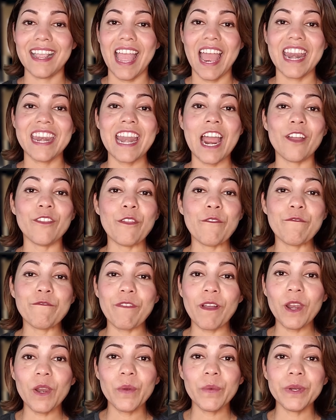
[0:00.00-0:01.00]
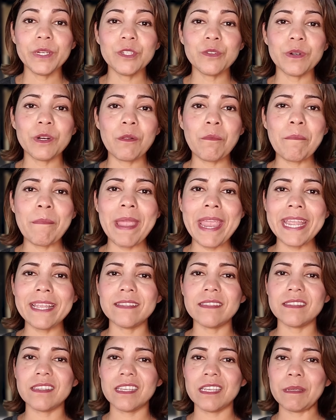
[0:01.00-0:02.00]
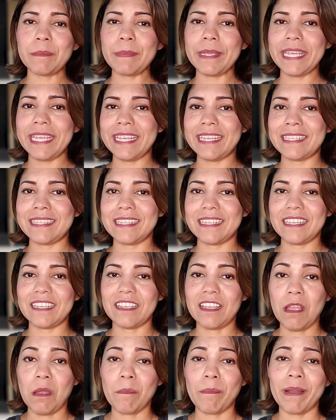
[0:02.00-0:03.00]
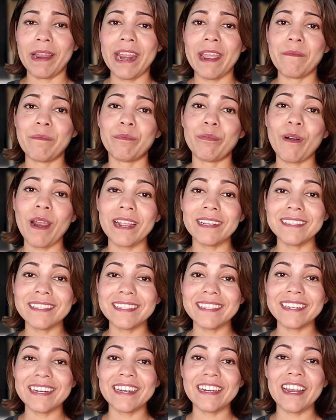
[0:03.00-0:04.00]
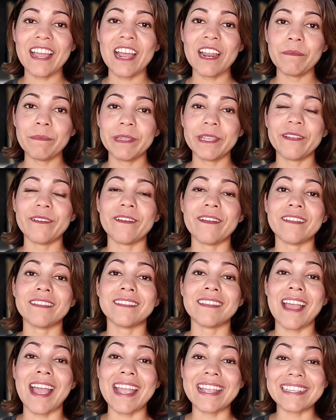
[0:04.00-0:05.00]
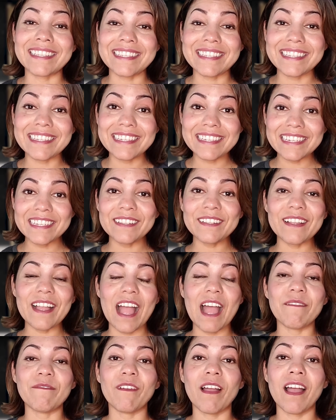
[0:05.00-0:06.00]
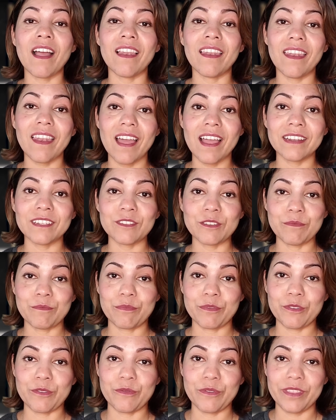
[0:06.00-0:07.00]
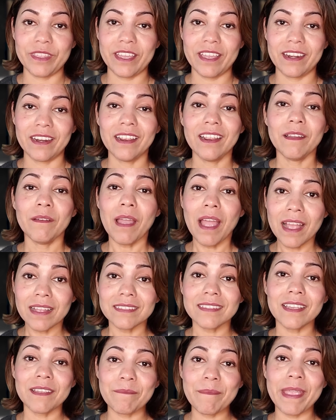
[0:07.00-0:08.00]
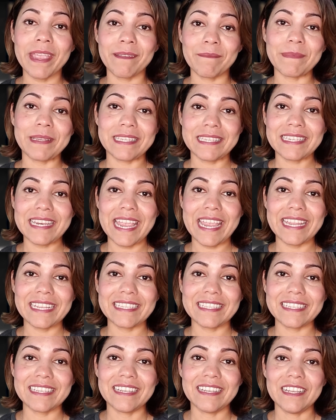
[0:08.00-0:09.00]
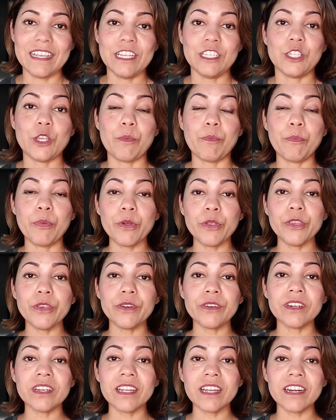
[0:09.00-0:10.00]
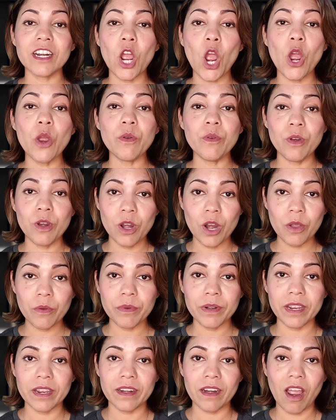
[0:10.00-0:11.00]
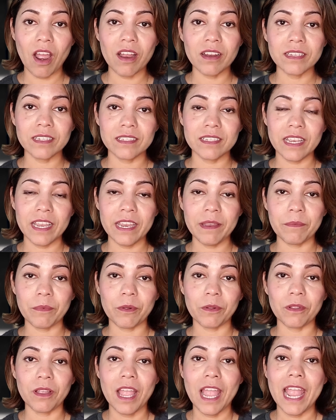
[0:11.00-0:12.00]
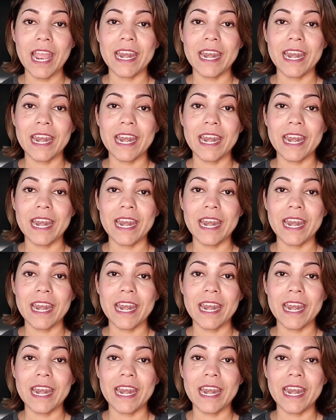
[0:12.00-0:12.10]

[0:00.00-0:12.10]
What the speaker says: Now the following drill may seem easy, but I practice it a lot because I still have a lot to improve with it as I make mistakes. So put your gun unloaded on the table.